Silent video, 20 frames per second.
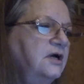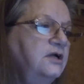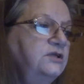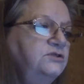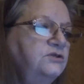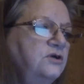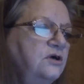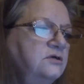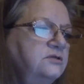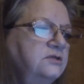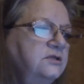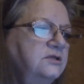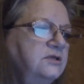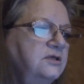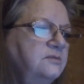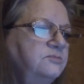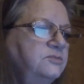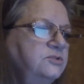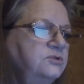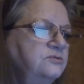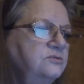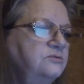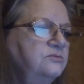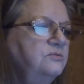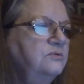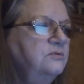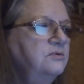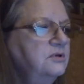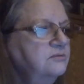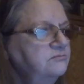I chalked it up
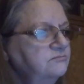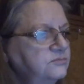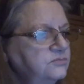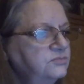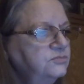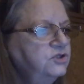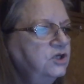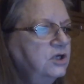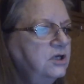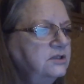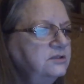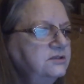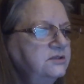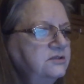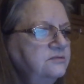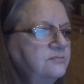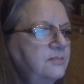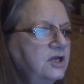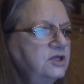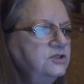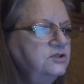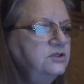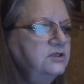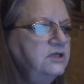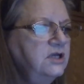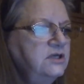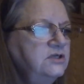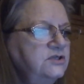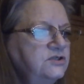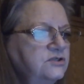to childish
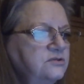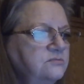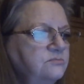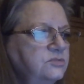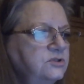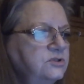imagination,